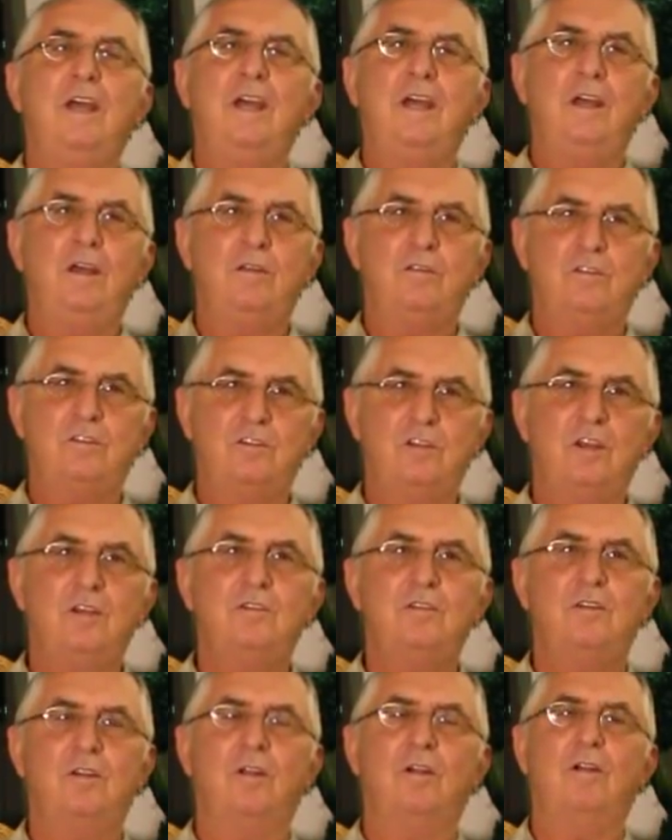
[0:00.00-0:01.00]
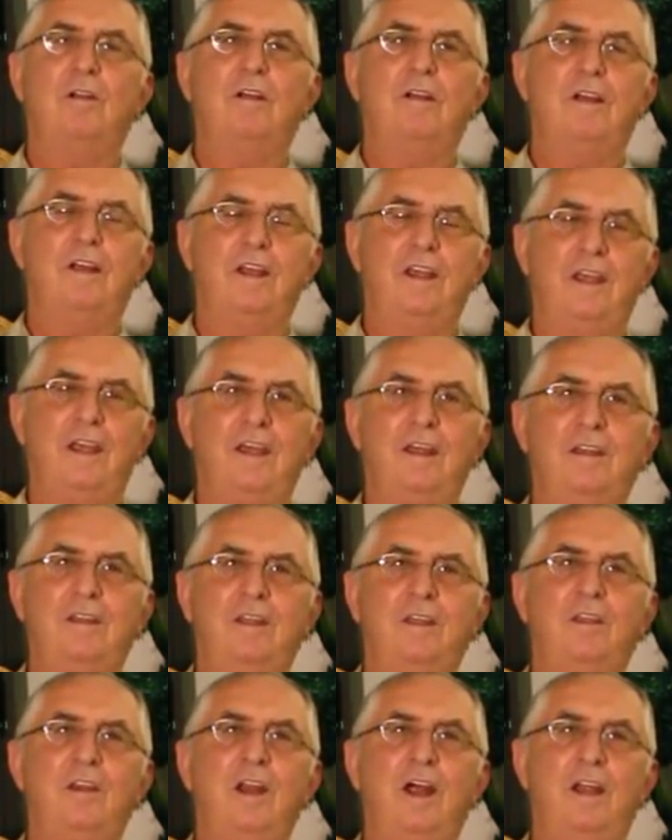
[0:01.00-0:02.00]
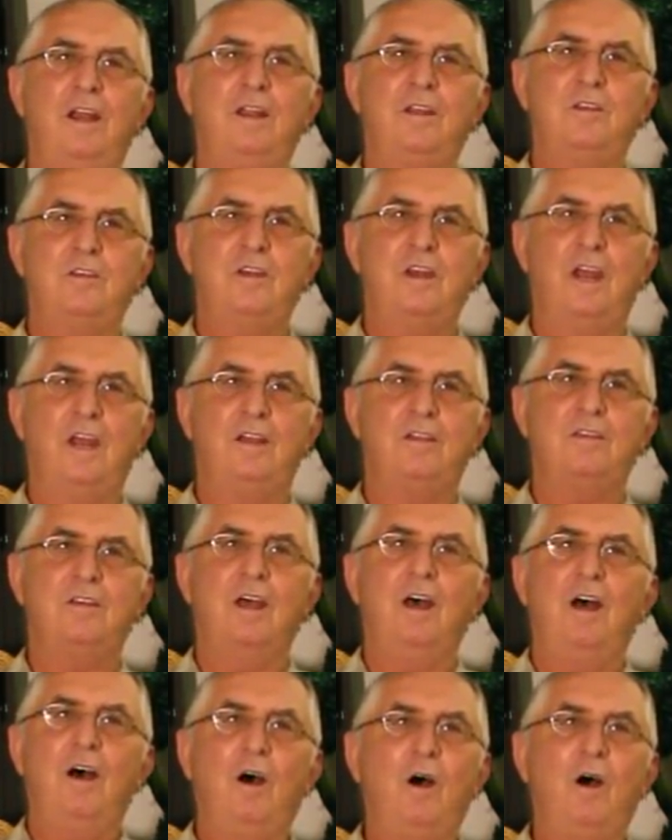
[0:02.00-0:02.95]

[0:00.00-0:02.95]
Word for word: his sister in the United States.